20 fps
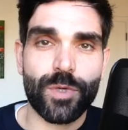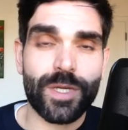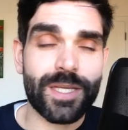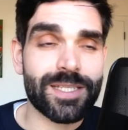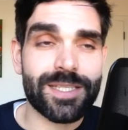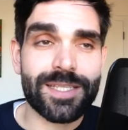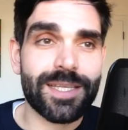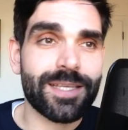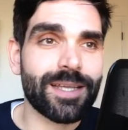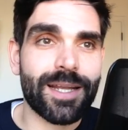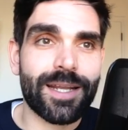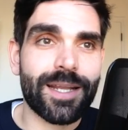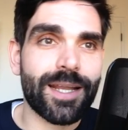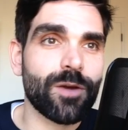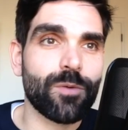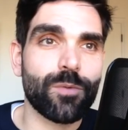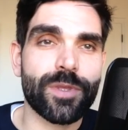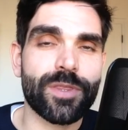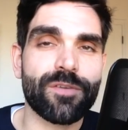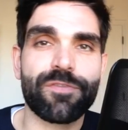can see that now
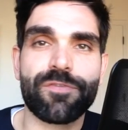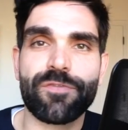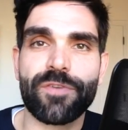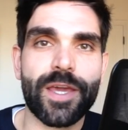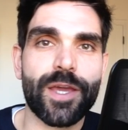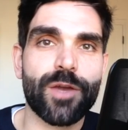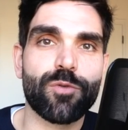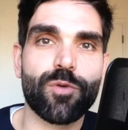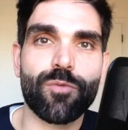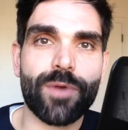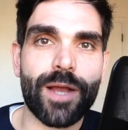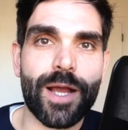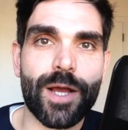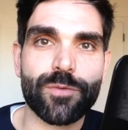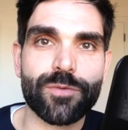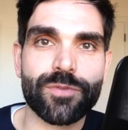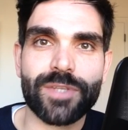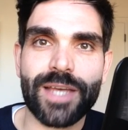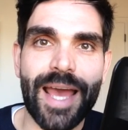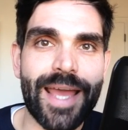with the fear
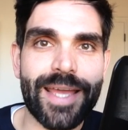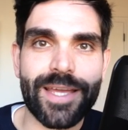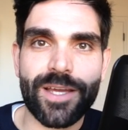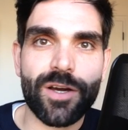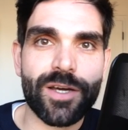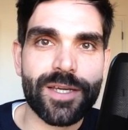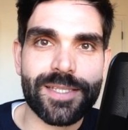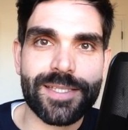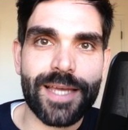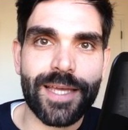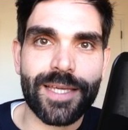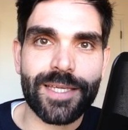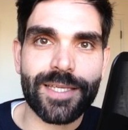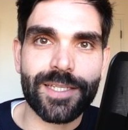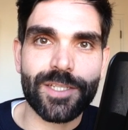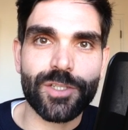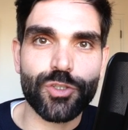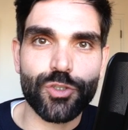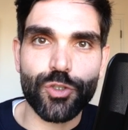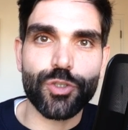around AI
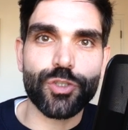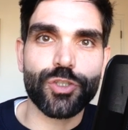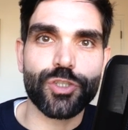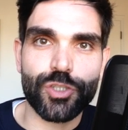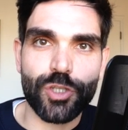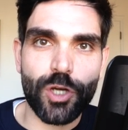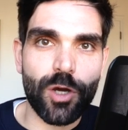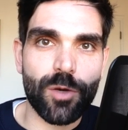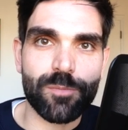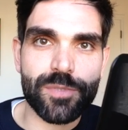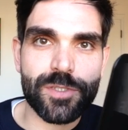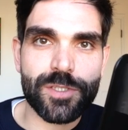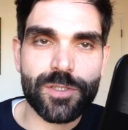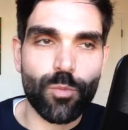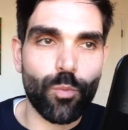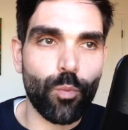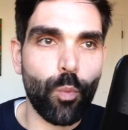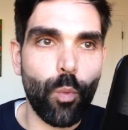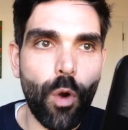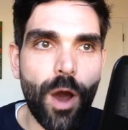taking good jobs.
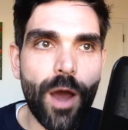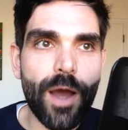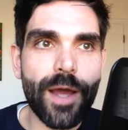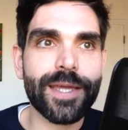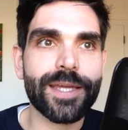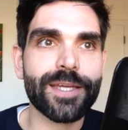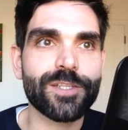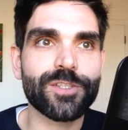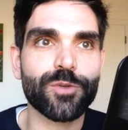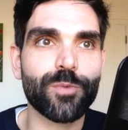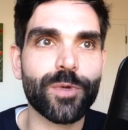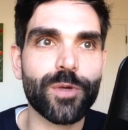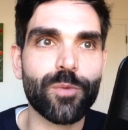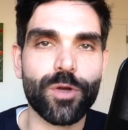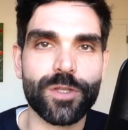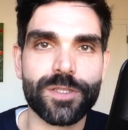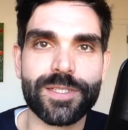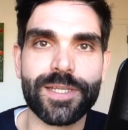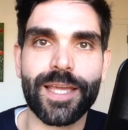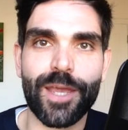Why do we
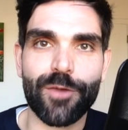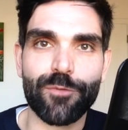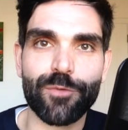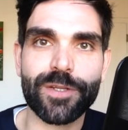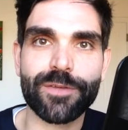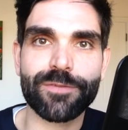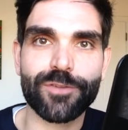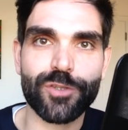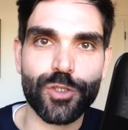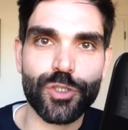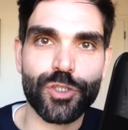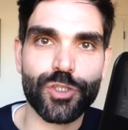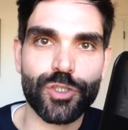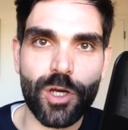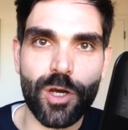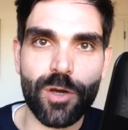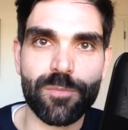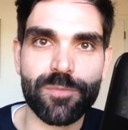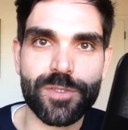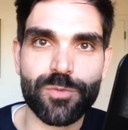want to get rid of good
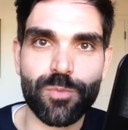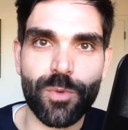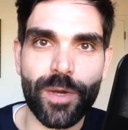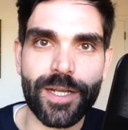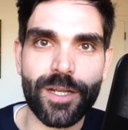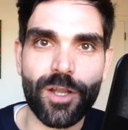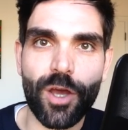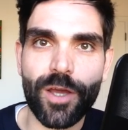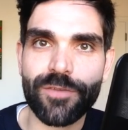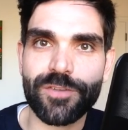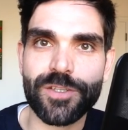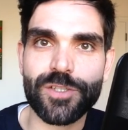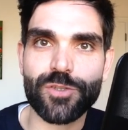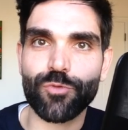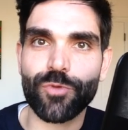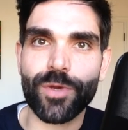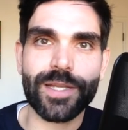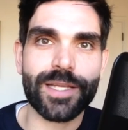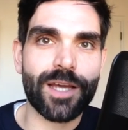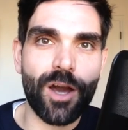jobs when life is
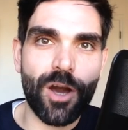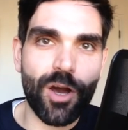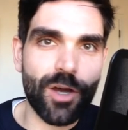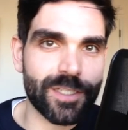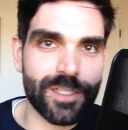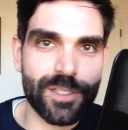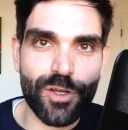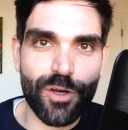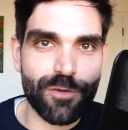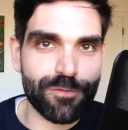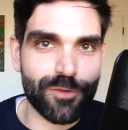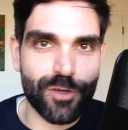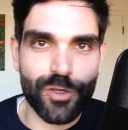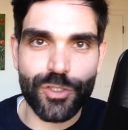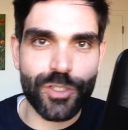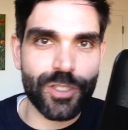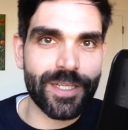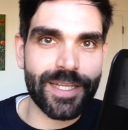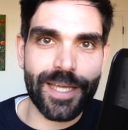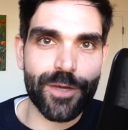already hard enough
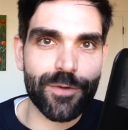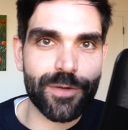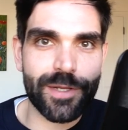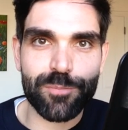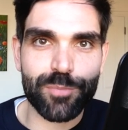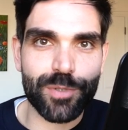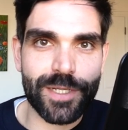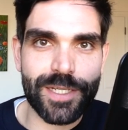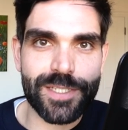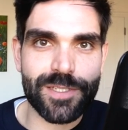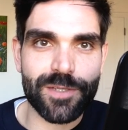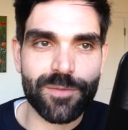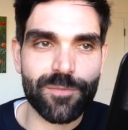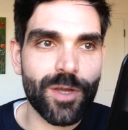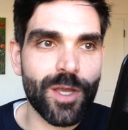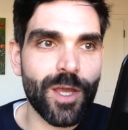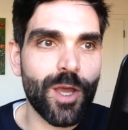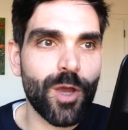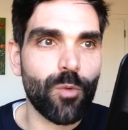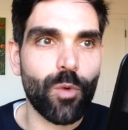under neoliberalism?
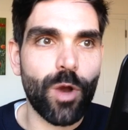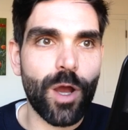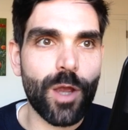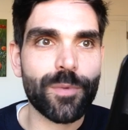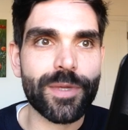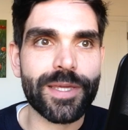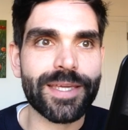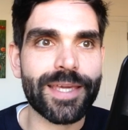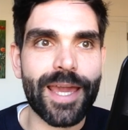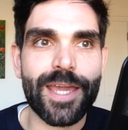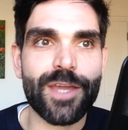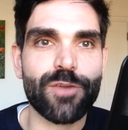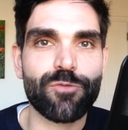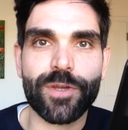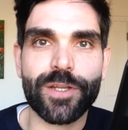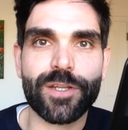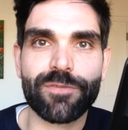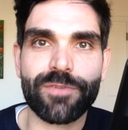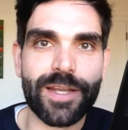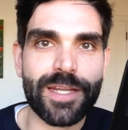Why are we getting
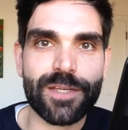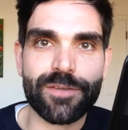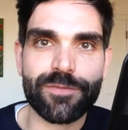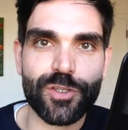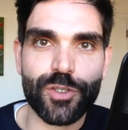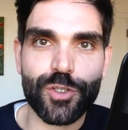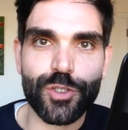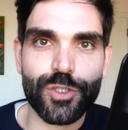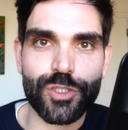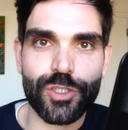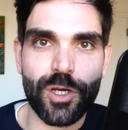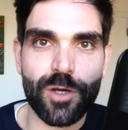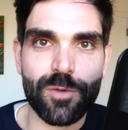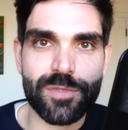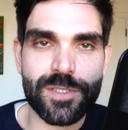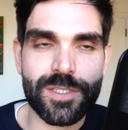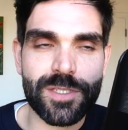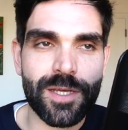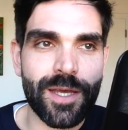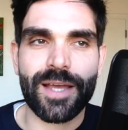rid of any of the good
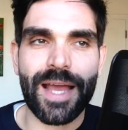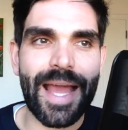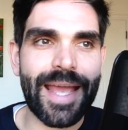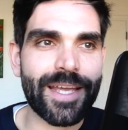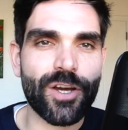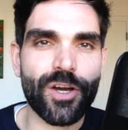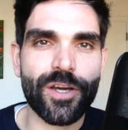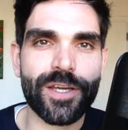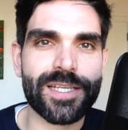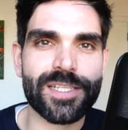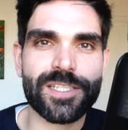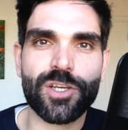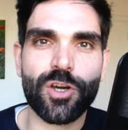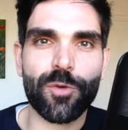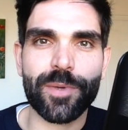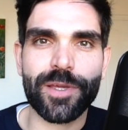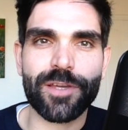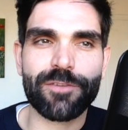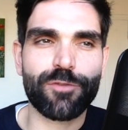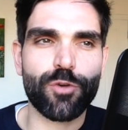jobs? AI is
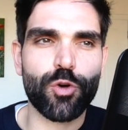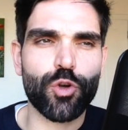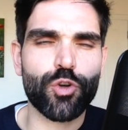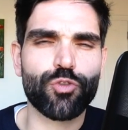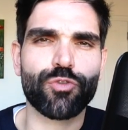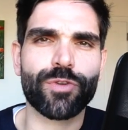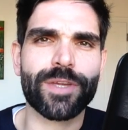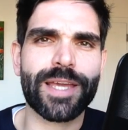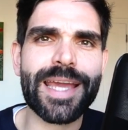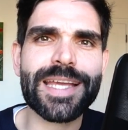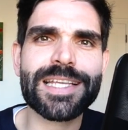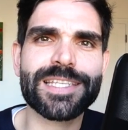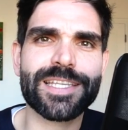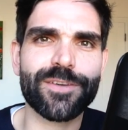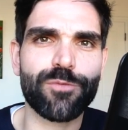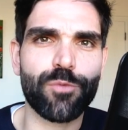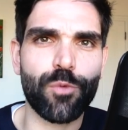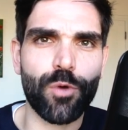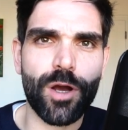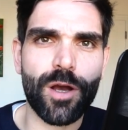coming for
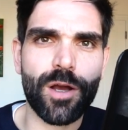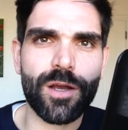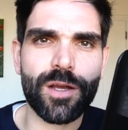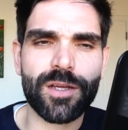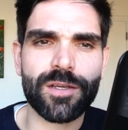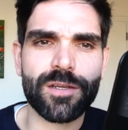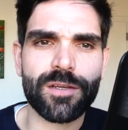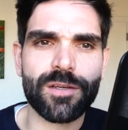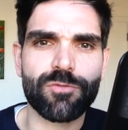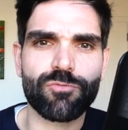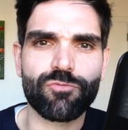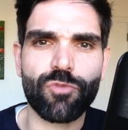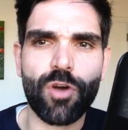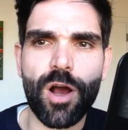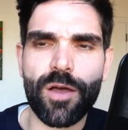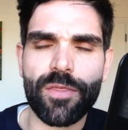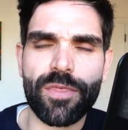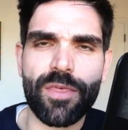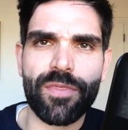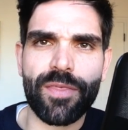creative work
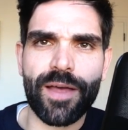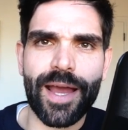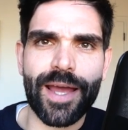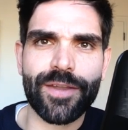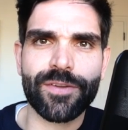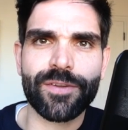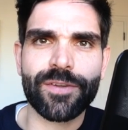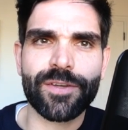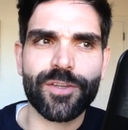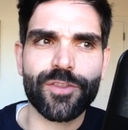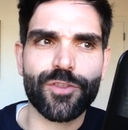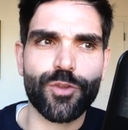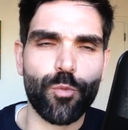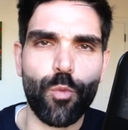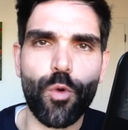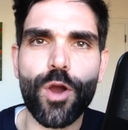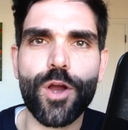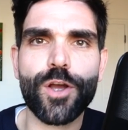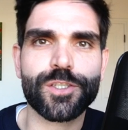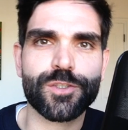rather than the
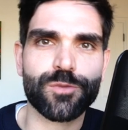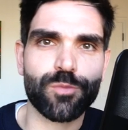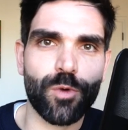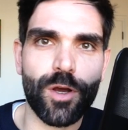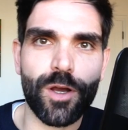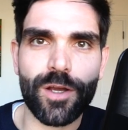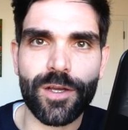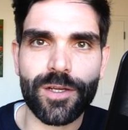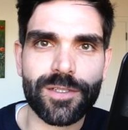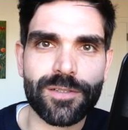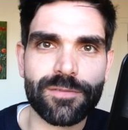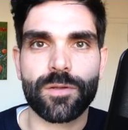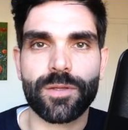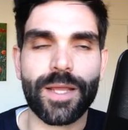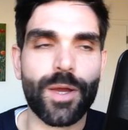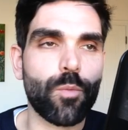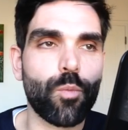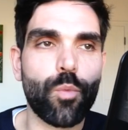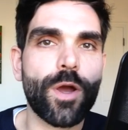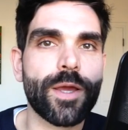worst work. Now,
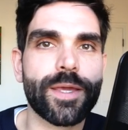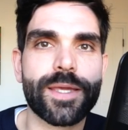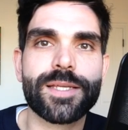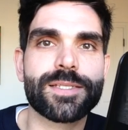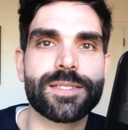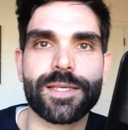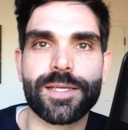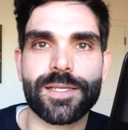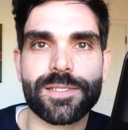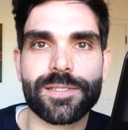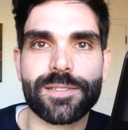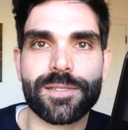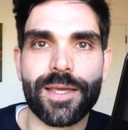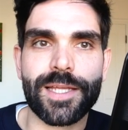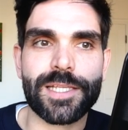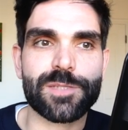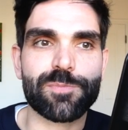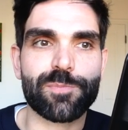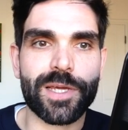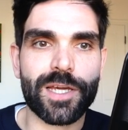why is this?
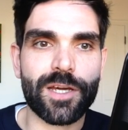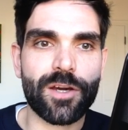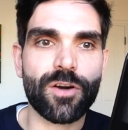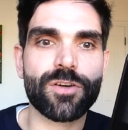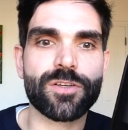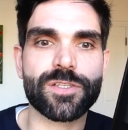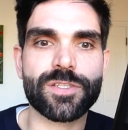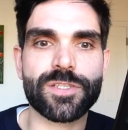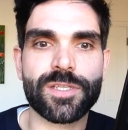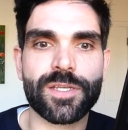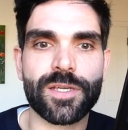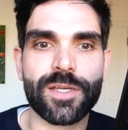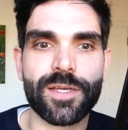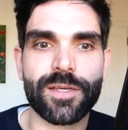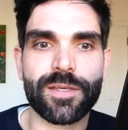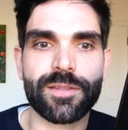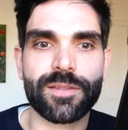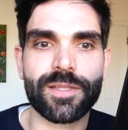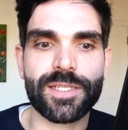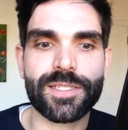It's because
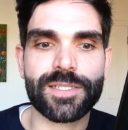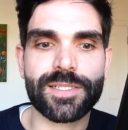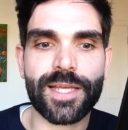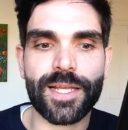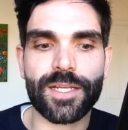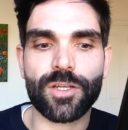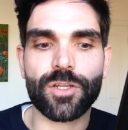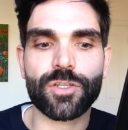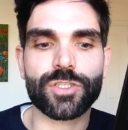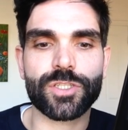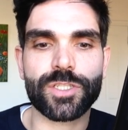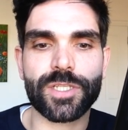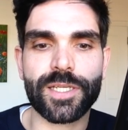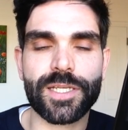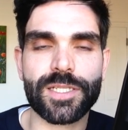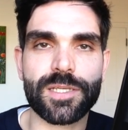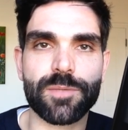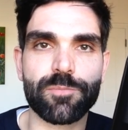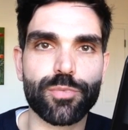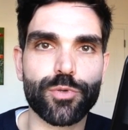this technology
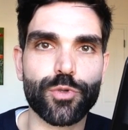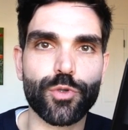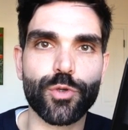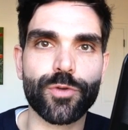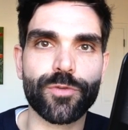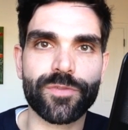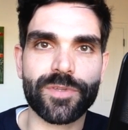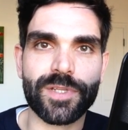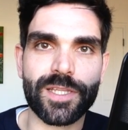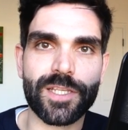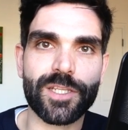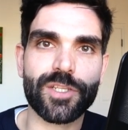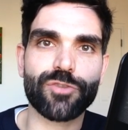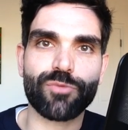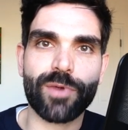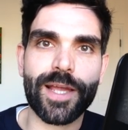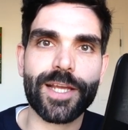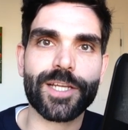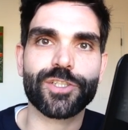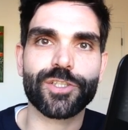is improved in the
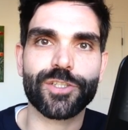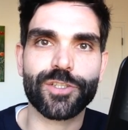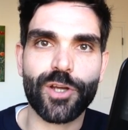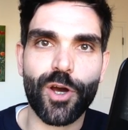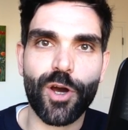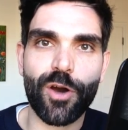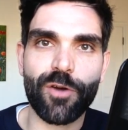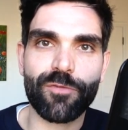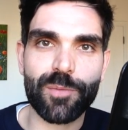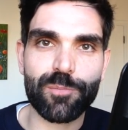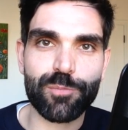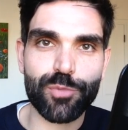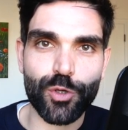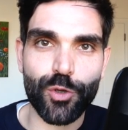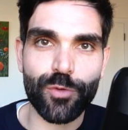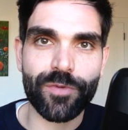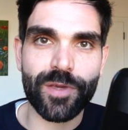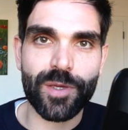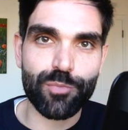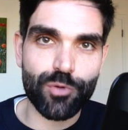direction of
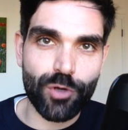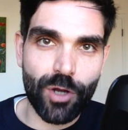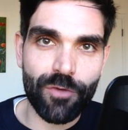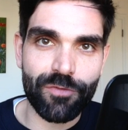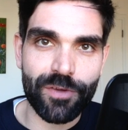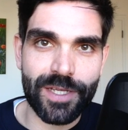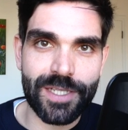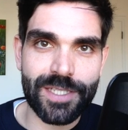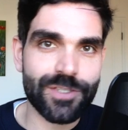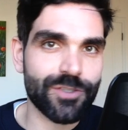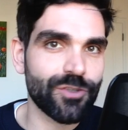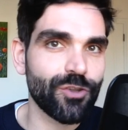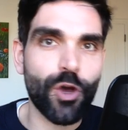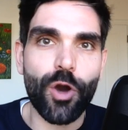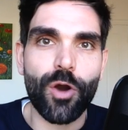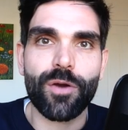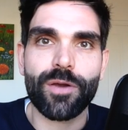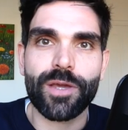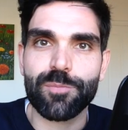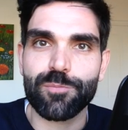improving profits,
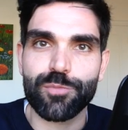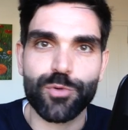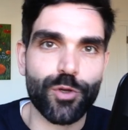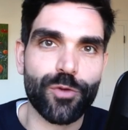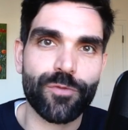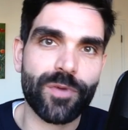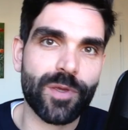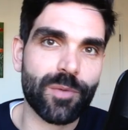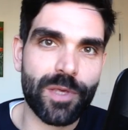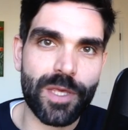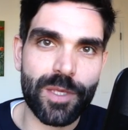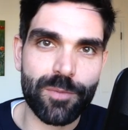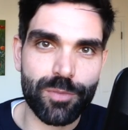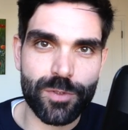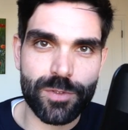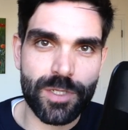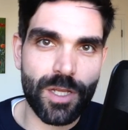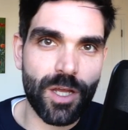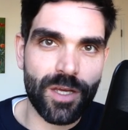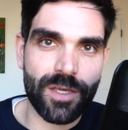not improving
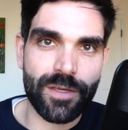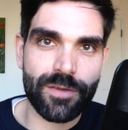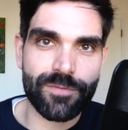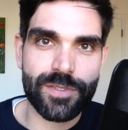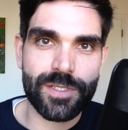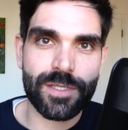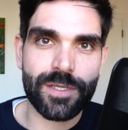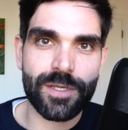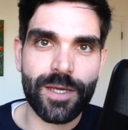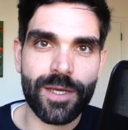people's lives.